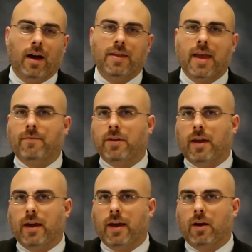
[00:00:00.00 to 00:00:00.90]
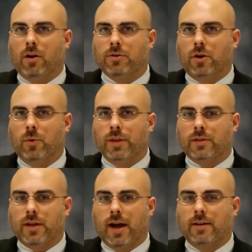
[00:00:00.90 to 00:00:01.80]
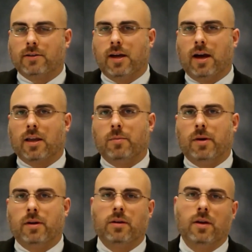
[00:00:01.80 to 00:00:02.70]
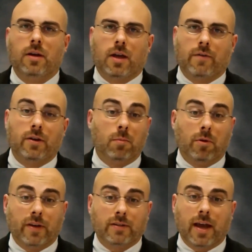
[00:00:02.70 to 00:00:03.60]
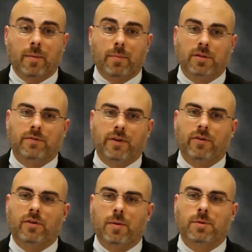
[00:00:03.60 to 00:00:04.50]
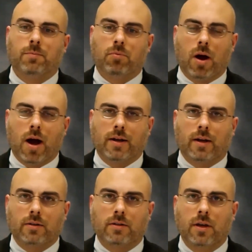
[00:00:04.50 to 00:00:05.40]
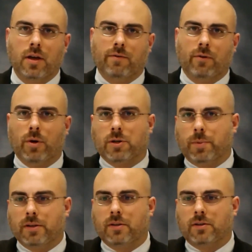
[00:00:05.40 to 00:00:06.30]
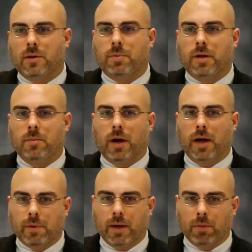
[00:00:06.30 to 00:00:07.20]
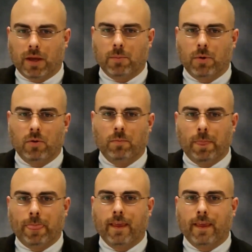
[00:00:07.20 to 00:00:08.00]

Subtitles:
The FDA also, in this guidance document, gave a number of examples of different types of products for which a PCCP might be applicable.